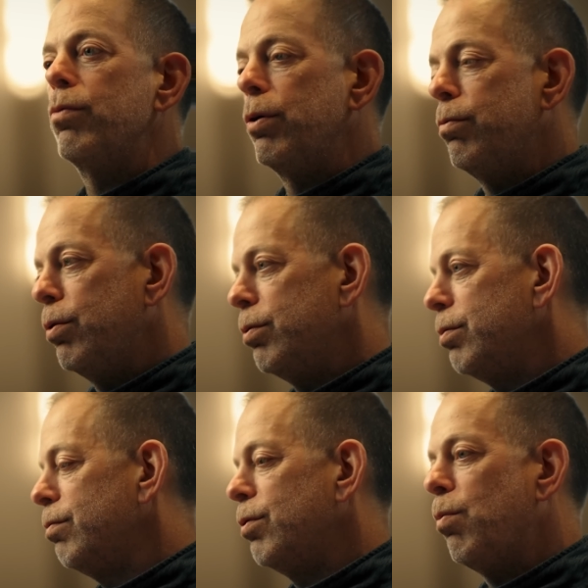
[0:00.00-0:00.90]
we'll
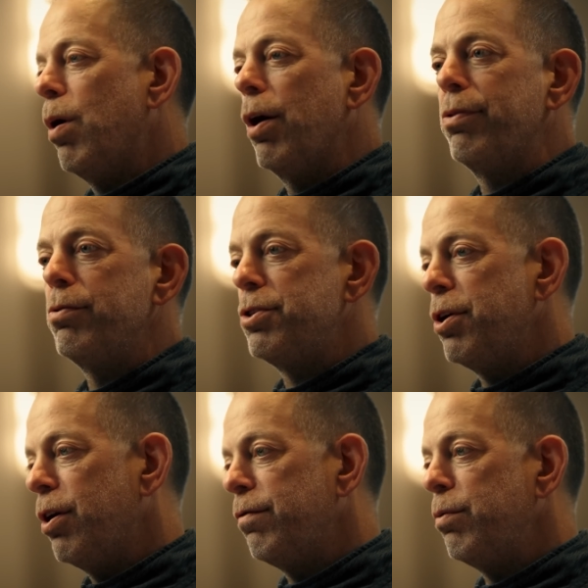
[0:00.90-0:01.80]
walk through
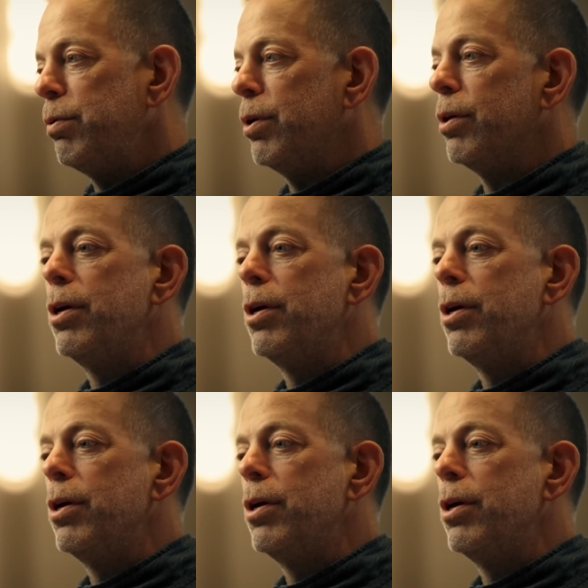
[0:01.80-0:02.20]
stuff, we'll